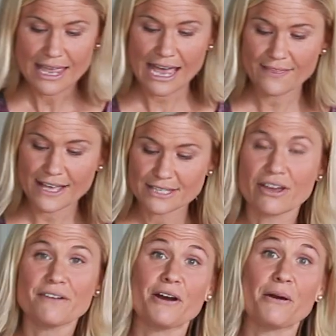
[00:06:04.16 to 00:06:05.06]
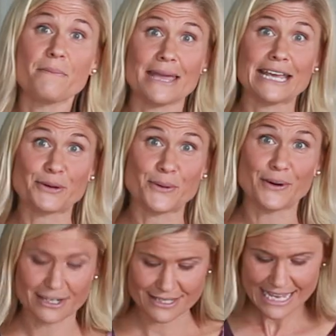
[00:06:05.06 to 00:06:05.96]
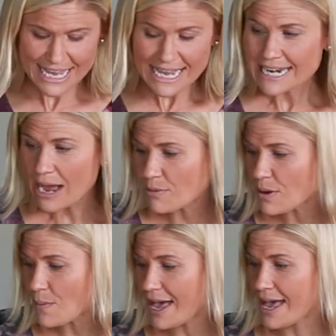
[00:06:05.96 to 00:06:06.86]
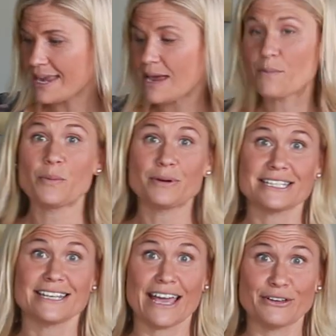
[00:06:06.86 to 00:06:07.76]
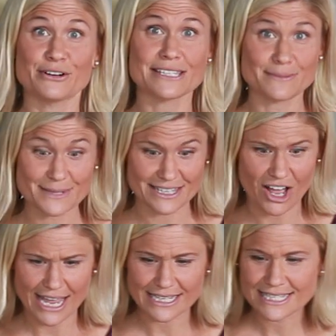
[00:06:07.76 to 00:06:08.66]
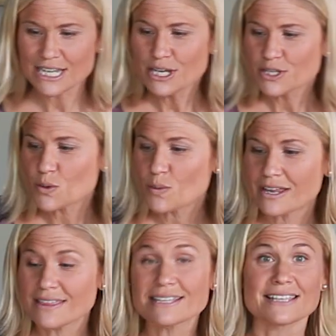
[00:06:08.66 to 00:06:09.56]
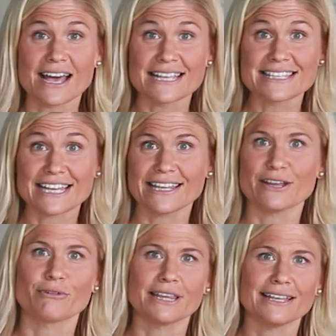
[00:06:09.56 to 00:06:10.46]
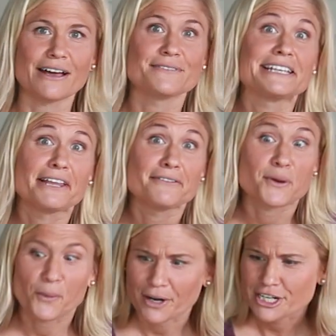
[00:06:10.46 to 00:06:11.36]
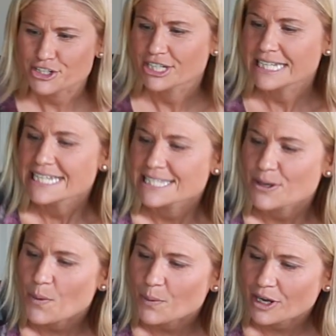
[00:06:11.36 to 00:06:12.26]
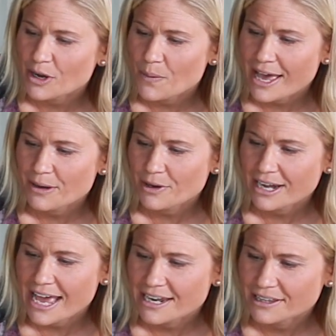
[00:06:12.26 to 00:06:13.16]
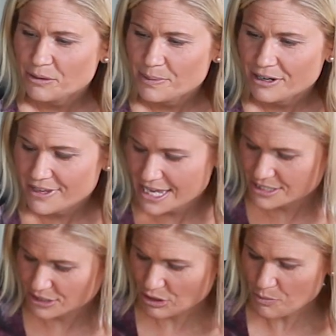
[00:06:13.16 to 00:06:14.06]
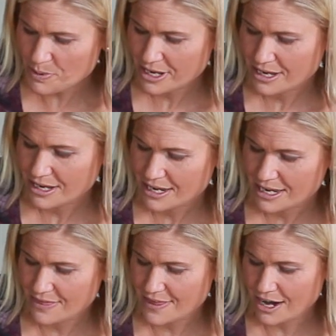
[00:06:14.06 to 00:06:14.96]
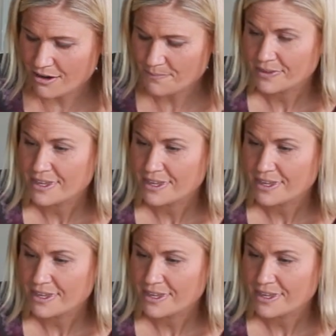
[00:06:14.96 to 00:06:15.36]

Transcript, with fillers: And that's kind of our main course. Now we'll go ahead and we'll put together some sides. So one of the sides that Clay really loves, he loves So we're gonna go ahead and we're gonna add a little bit of cantaloupe in there.